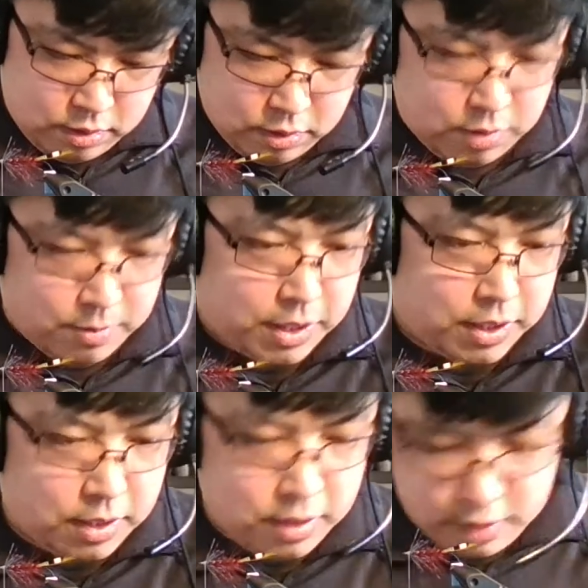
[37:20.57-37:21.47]
North
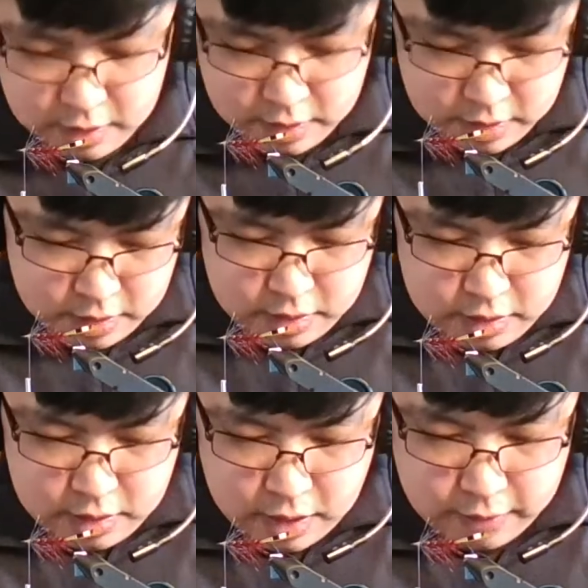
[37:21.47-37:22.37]
American
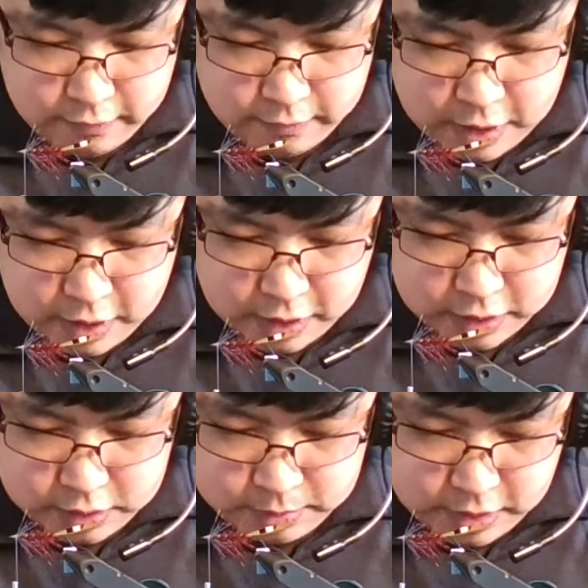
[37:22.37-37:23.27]
Native
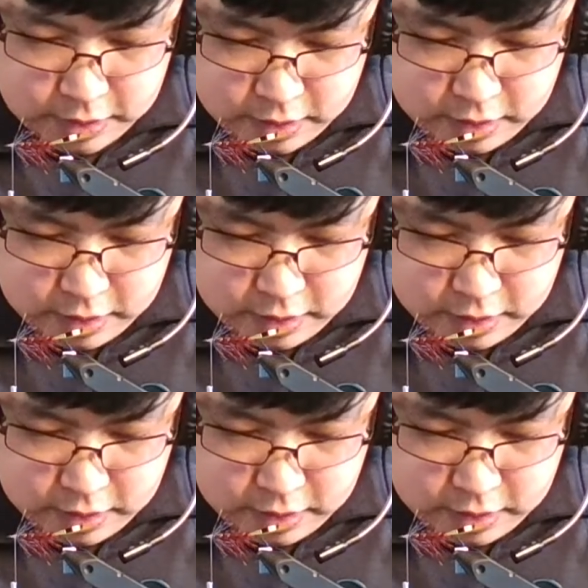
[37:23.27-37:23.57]
Americans, but